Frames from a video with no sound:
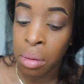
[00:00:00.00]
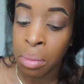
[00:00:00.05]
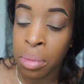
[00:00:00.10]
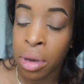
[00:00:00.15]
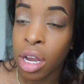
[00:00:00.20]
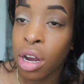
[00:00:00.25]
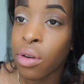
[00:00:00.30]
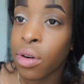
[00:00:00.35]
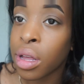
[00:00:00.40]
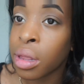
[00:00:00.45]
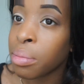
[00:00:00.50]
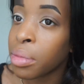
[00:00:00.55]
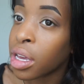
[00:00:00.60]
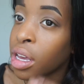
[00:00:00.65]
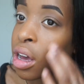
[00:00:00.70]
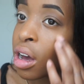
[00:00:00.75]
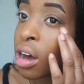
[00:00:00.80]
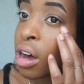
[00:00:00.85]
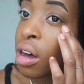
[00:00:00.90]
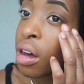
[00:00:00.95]
Bear with me,
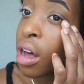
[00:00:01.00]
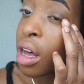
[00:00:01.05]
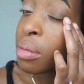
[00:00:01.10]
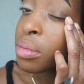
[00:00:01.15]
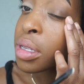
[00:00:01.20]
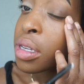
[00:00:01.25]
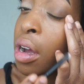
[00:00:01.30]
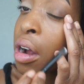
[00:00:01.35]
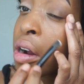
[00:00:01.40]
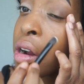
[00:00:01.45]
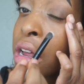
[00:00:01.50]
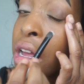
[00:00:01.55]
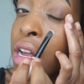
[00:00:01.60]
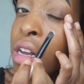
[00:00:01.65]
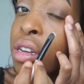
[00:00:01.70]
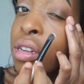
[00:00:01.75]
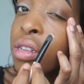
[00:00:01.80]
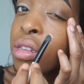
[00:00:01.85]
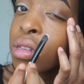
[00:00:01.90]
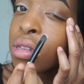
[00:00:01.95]
y'all. I'm sorry, I
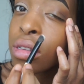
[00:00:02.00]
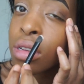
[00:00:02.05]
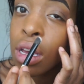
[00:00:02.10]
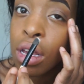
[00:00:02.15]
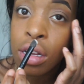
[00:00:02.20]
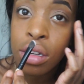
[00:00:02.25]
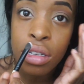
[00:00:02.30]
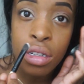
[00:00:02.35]
just